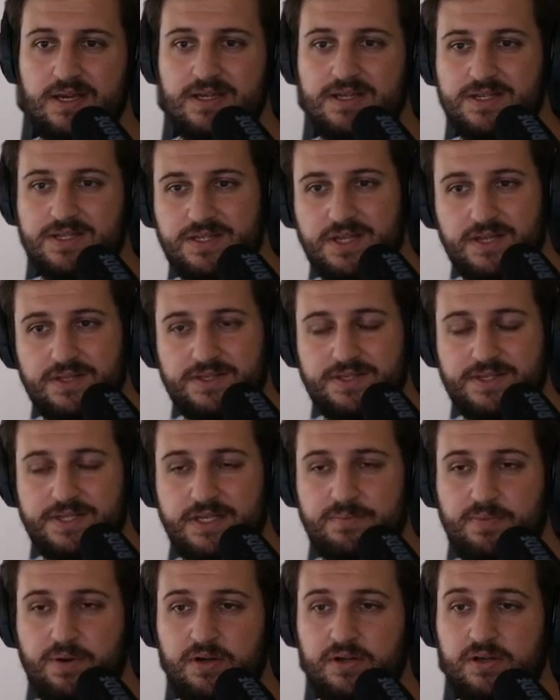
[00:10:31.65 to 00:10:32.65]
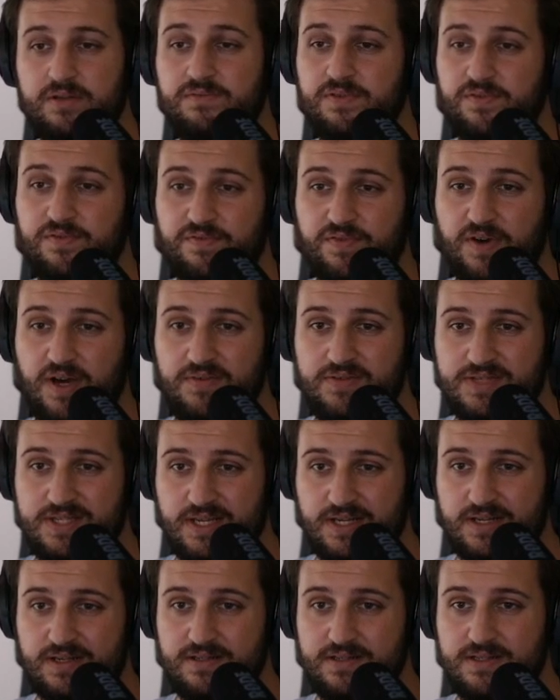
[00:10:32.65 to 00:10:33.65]
Stuns the opponent for 5
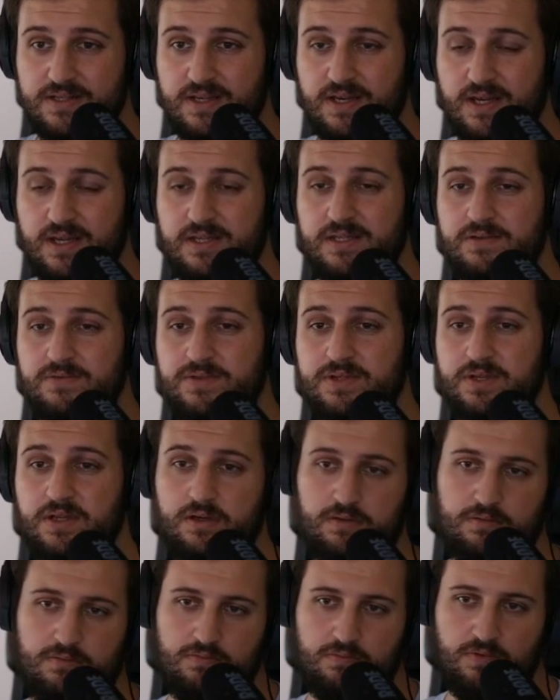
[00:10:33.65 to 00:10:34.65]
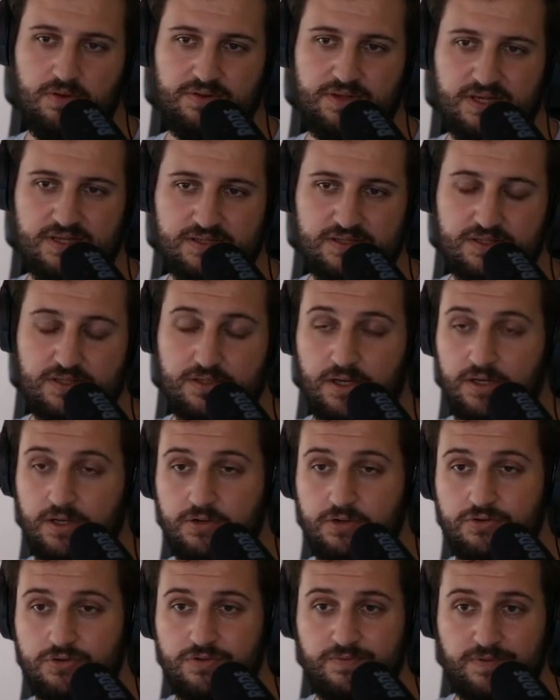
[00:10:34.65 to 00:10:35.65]
seconds and deals
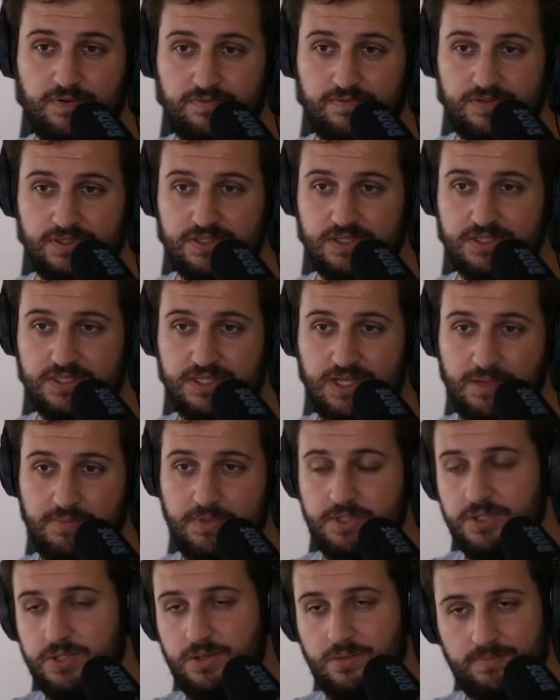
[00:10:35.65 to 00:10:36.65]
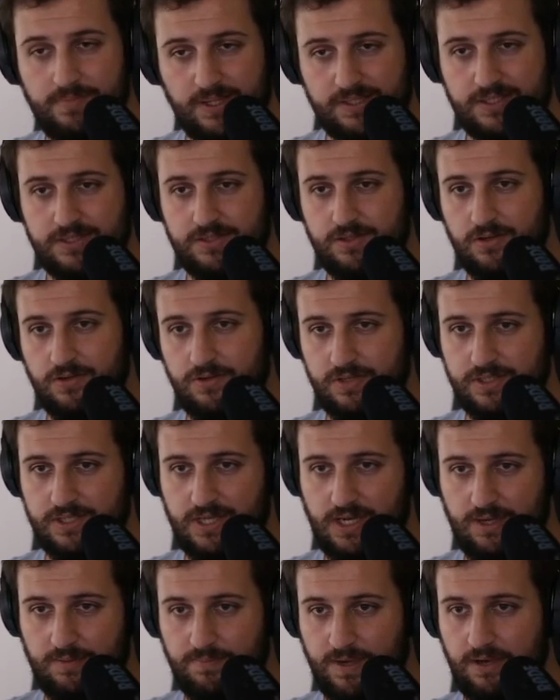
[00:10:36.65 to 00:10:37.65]
1956 damage based on
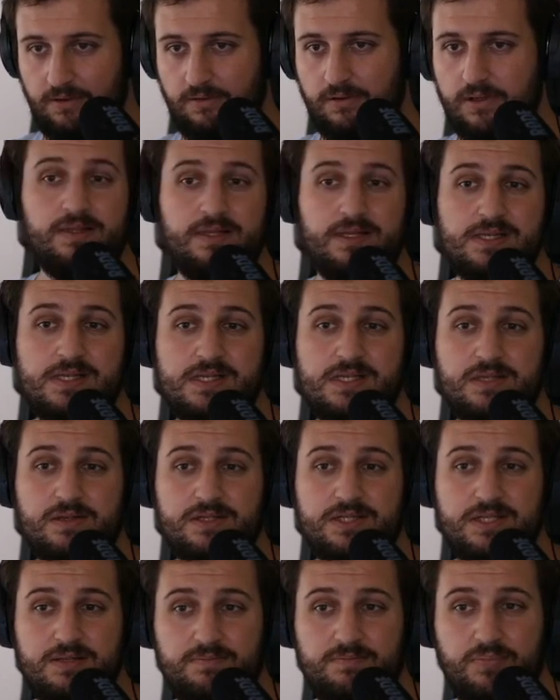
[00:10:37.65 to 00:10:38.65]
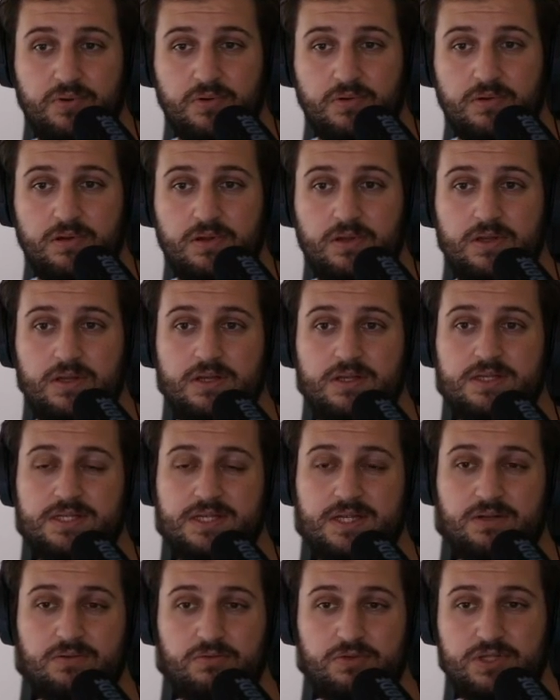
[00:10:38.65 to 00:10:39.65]
attack power. This is a simple
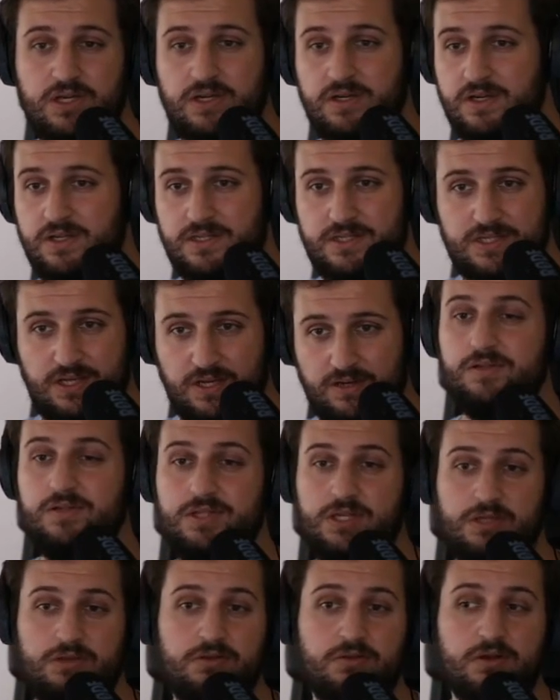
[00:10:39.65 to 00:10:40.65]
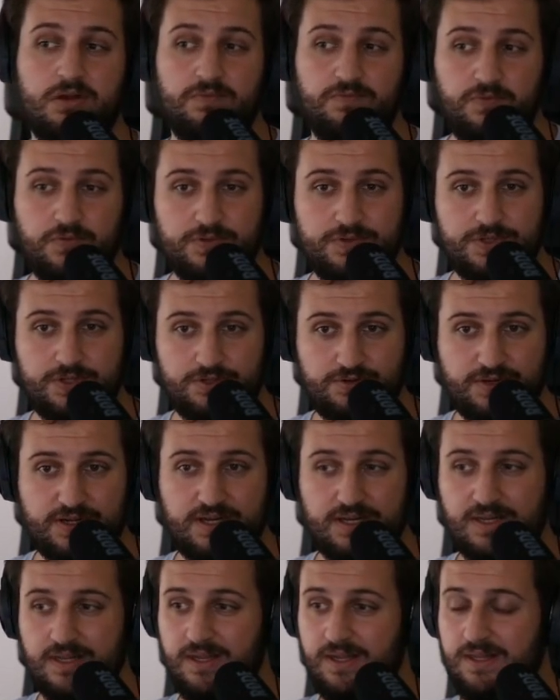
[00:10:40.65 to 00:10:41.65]
single target stun, so you can force a
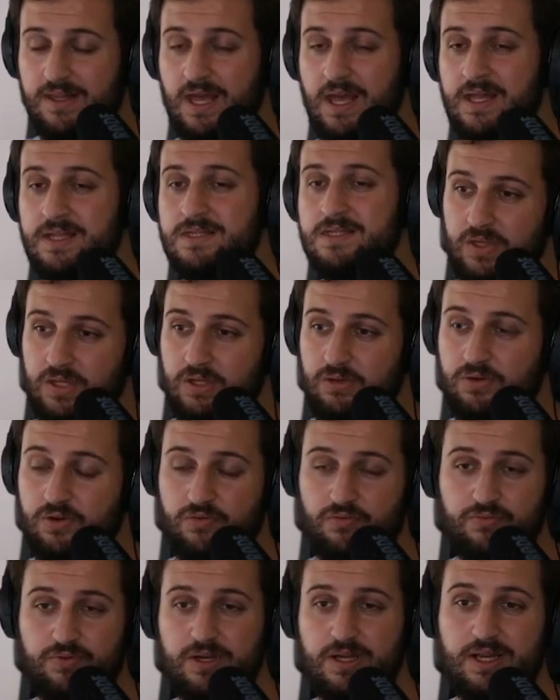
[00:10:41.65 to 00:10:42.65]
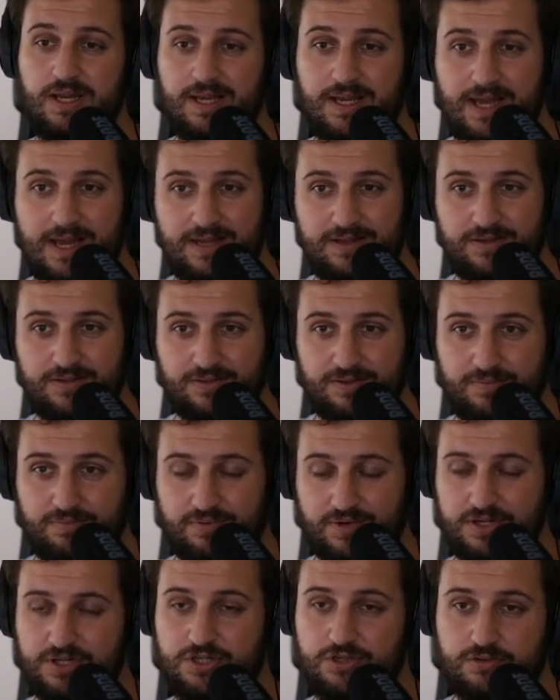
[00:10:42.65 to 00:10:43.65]
trinket like that. You can really land on the
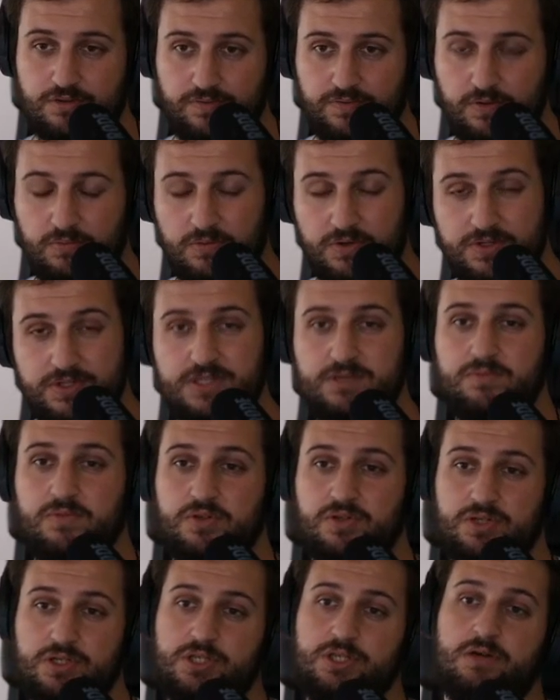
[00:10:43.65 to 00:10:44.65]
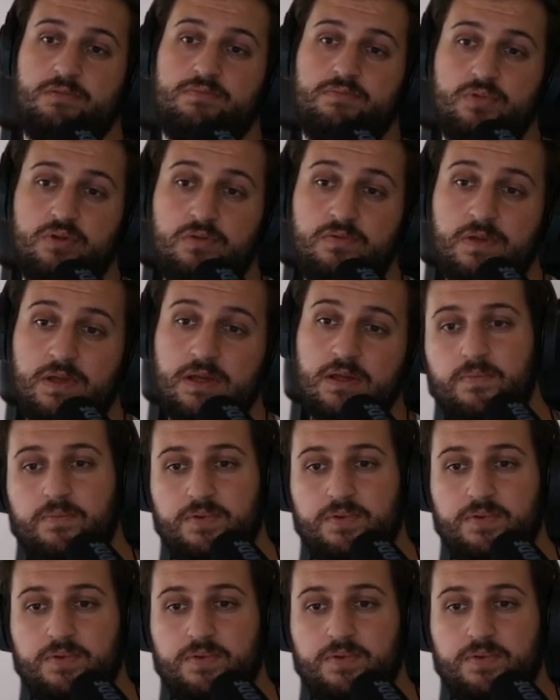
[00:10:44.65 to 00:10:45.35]
pressure if you want someone to stop moving.